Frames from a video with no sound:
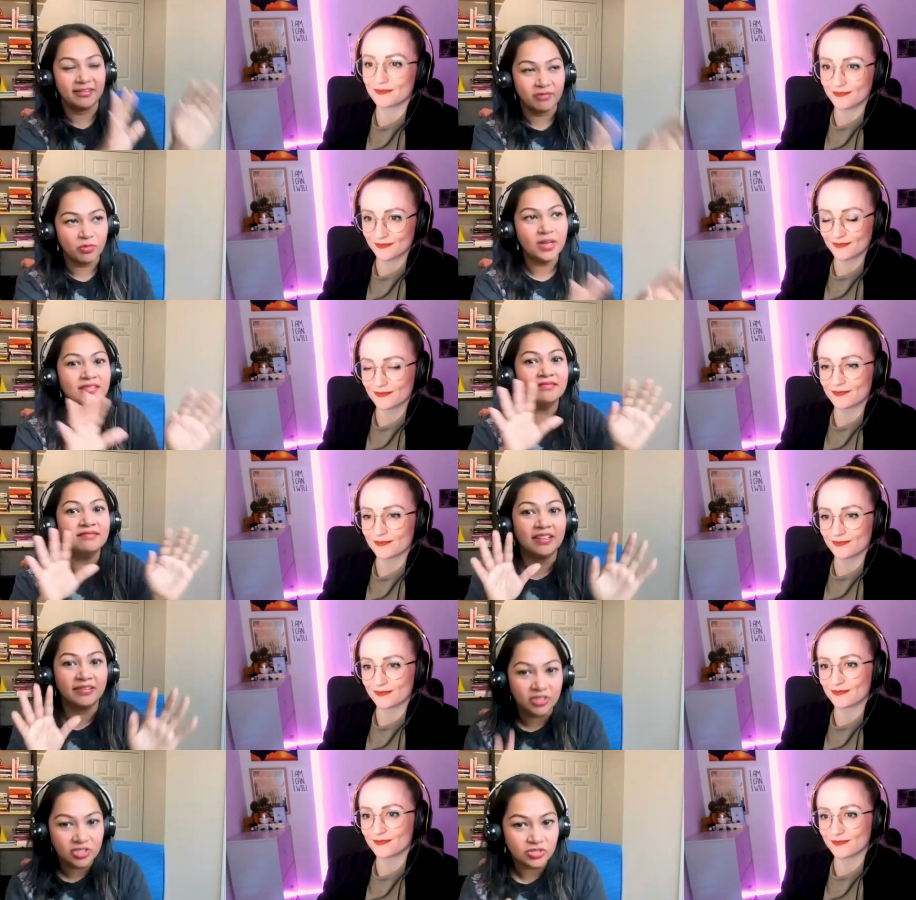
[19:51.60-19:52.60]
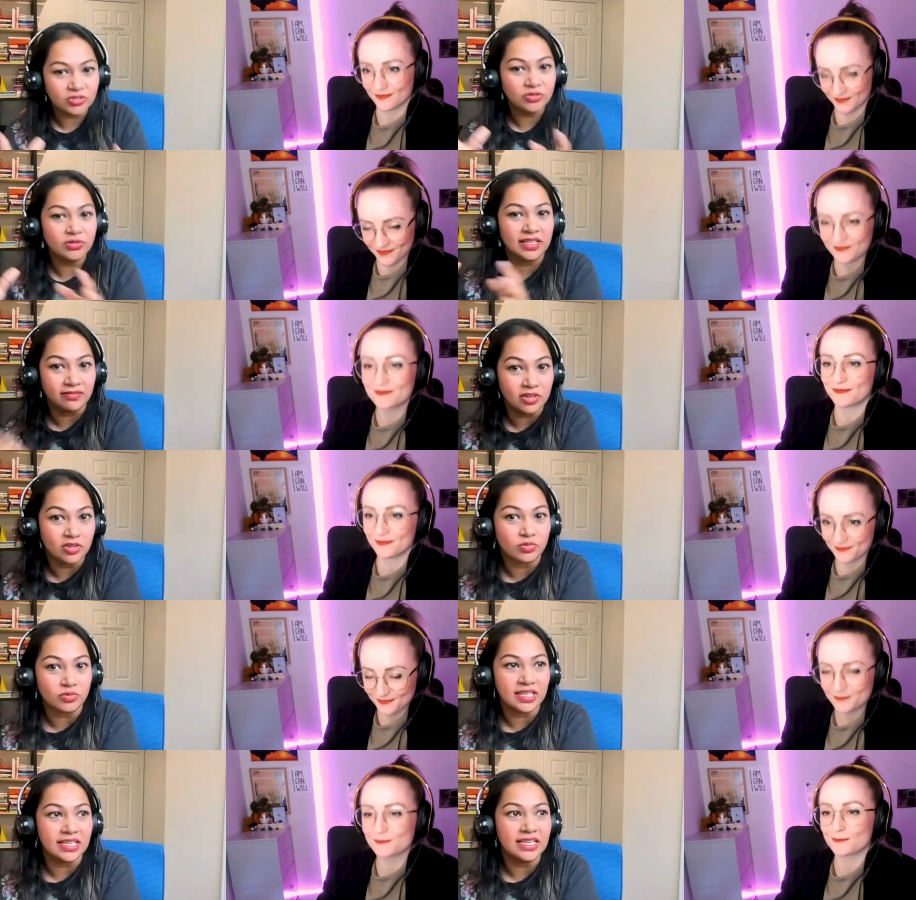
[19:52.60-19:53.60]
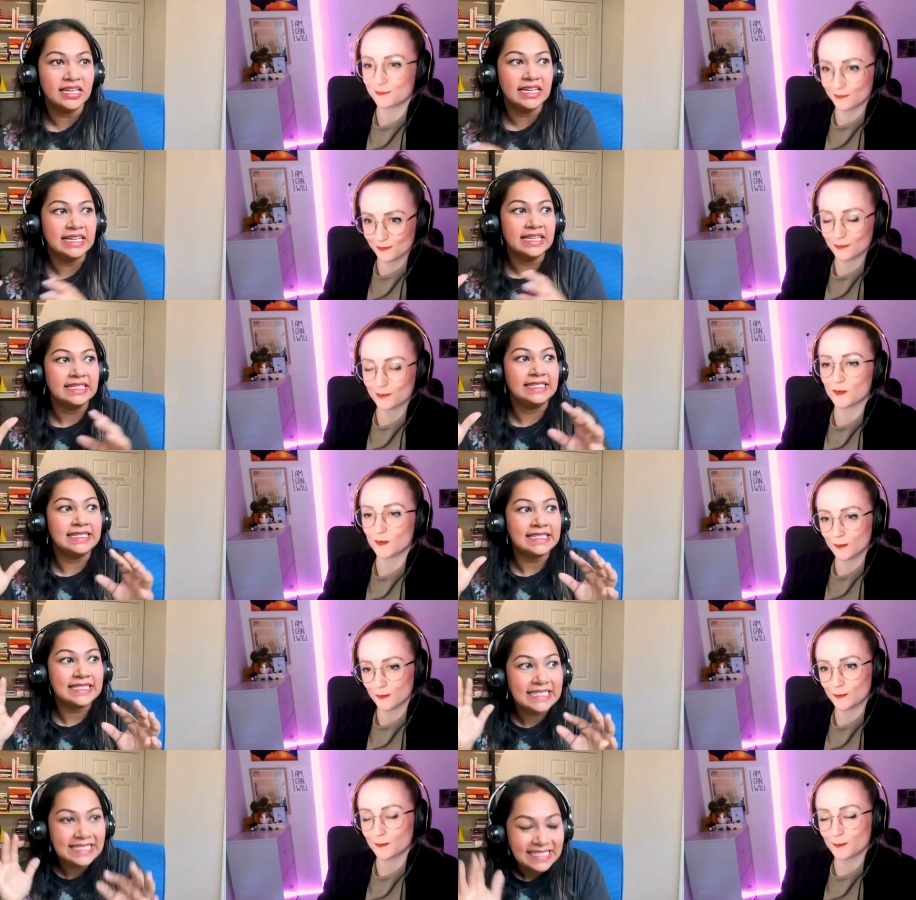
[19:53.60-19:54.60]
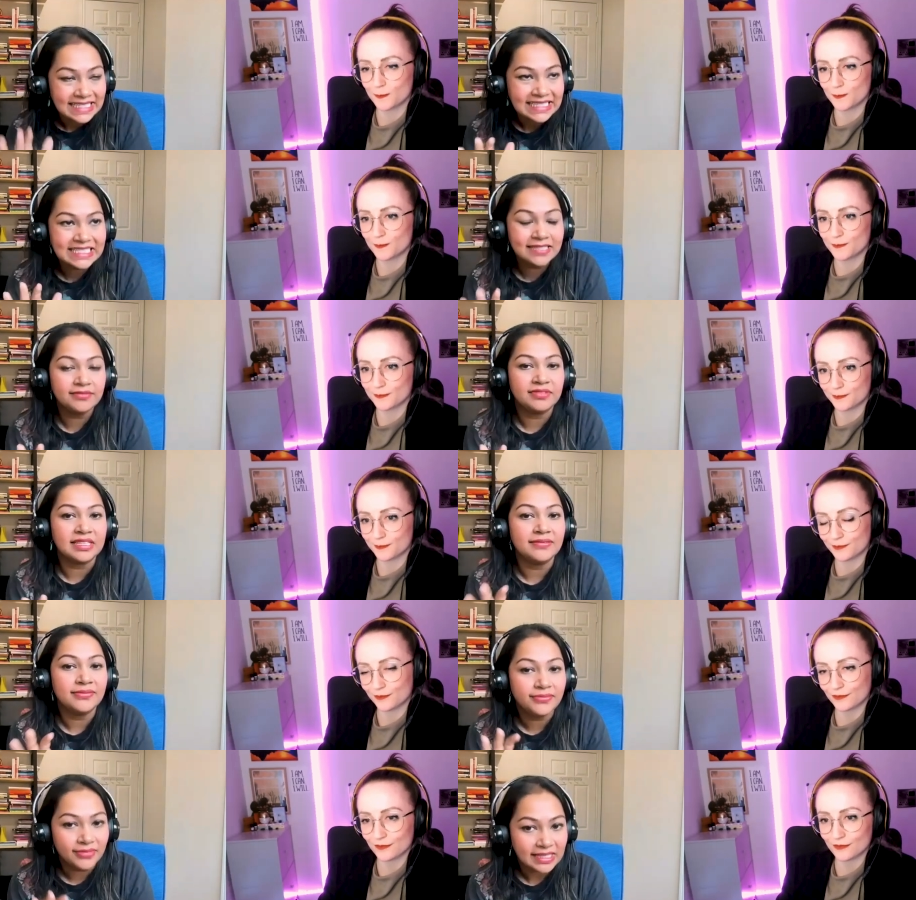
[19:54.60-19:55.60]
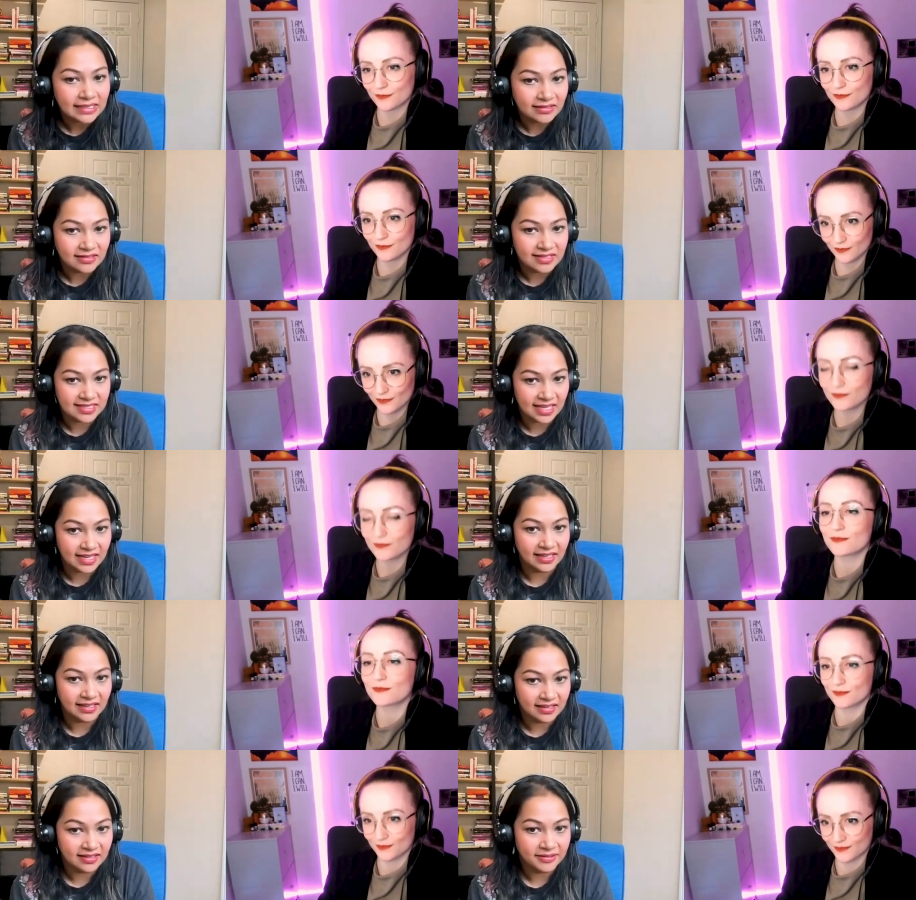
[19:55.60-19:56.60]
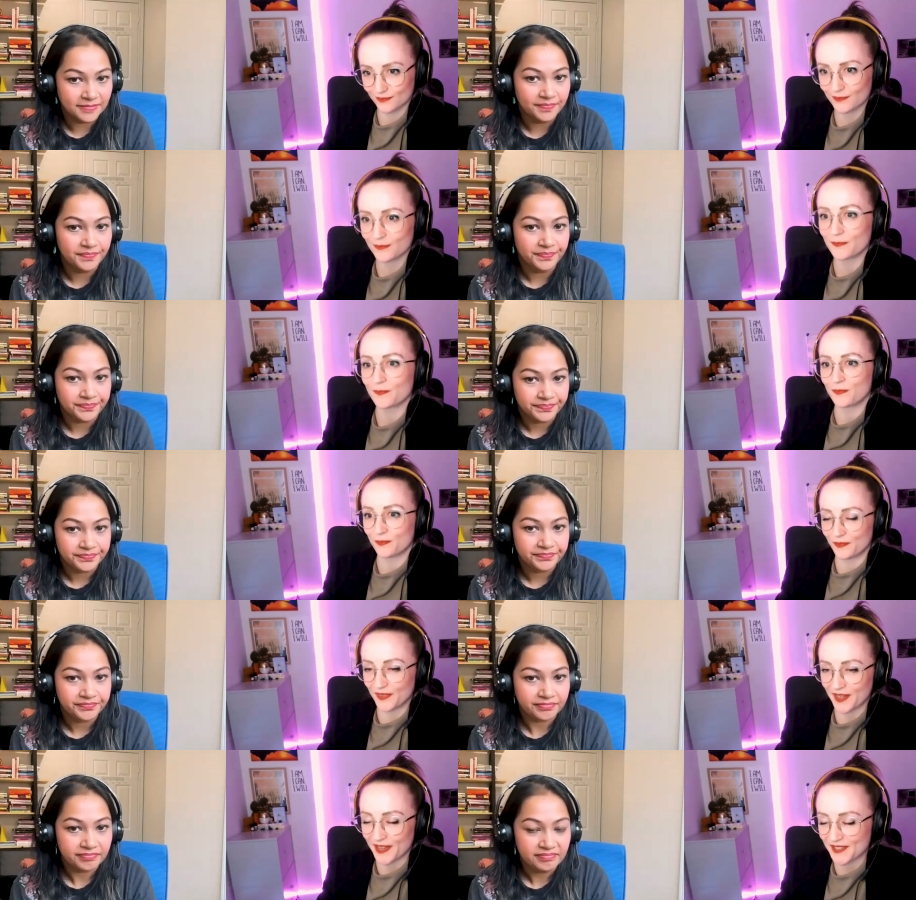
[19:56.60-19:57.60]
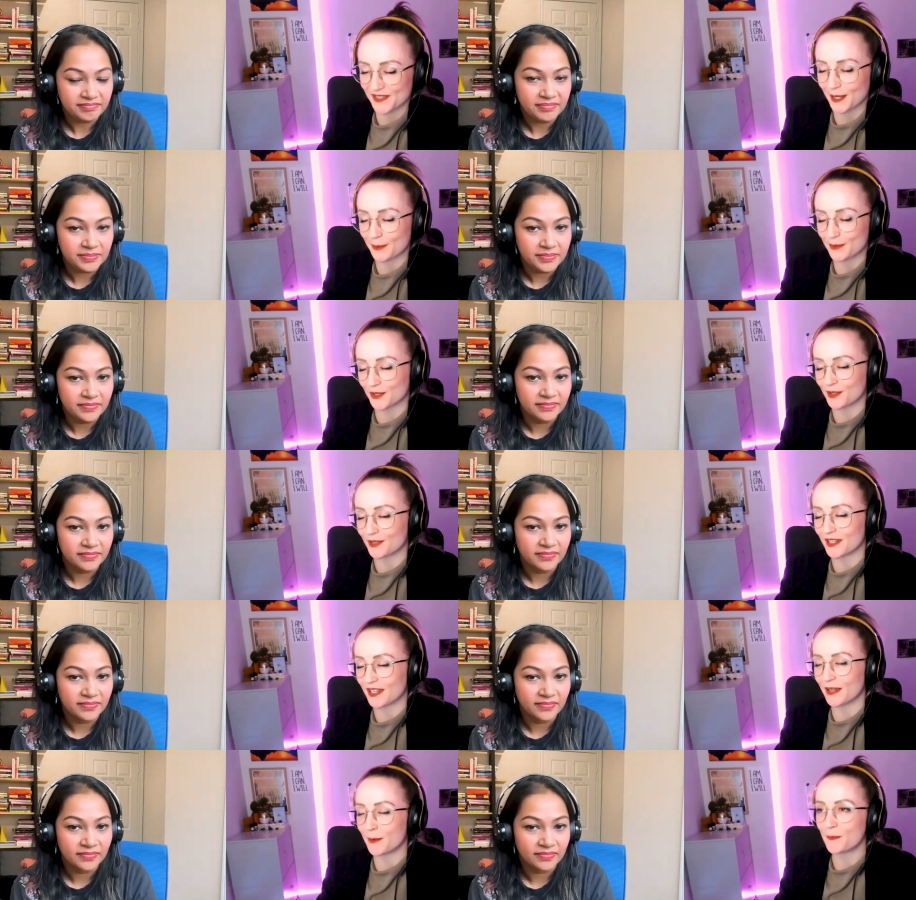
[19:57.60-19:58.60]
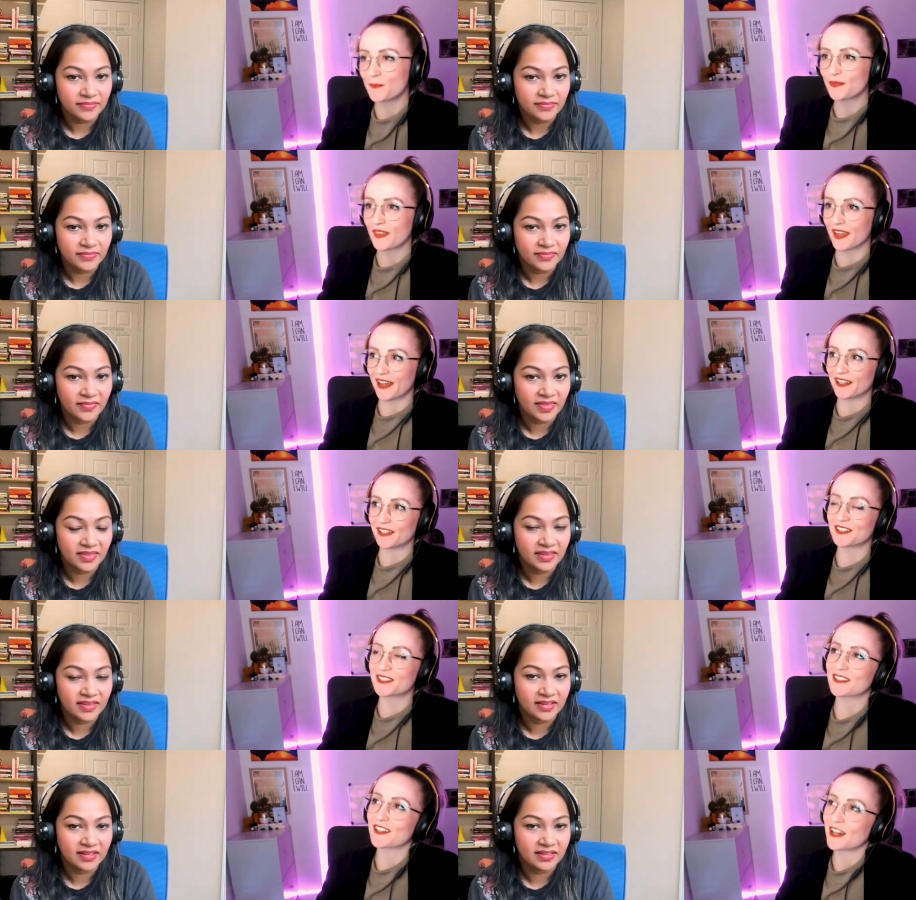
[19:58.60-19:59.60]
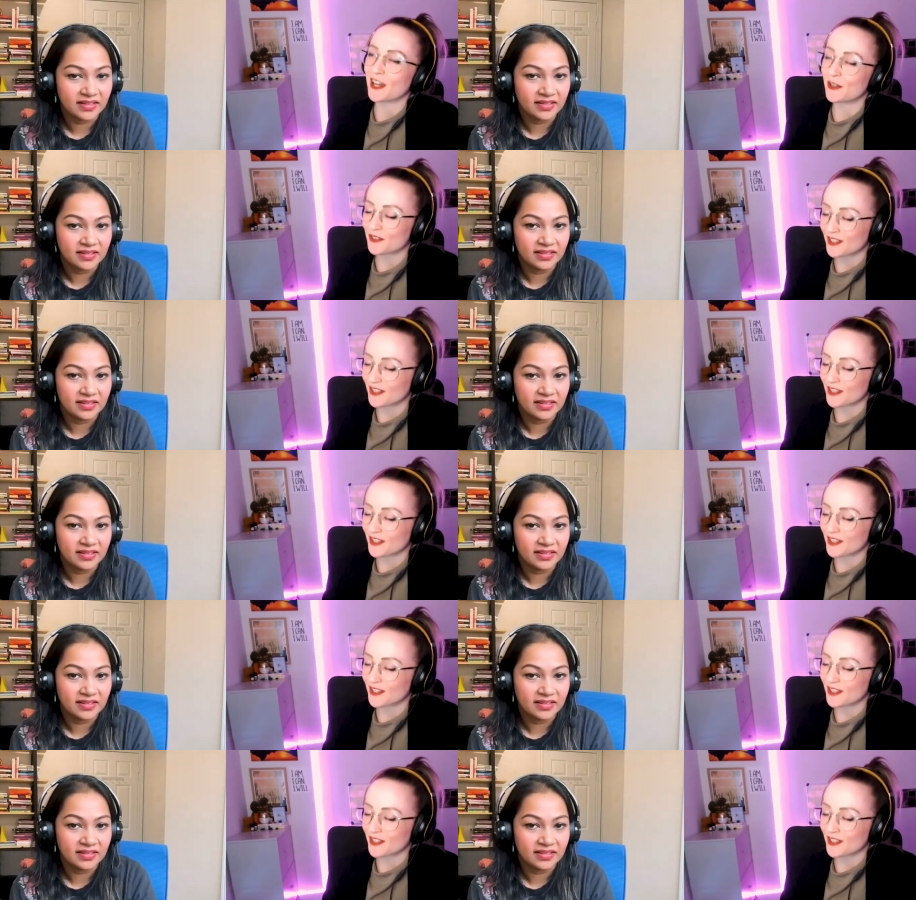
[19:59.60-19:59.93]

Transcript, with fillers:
Speaker 1: level one, level two, and level three distinctively feels like.
Speaker 2: Yes, absolutely. And I,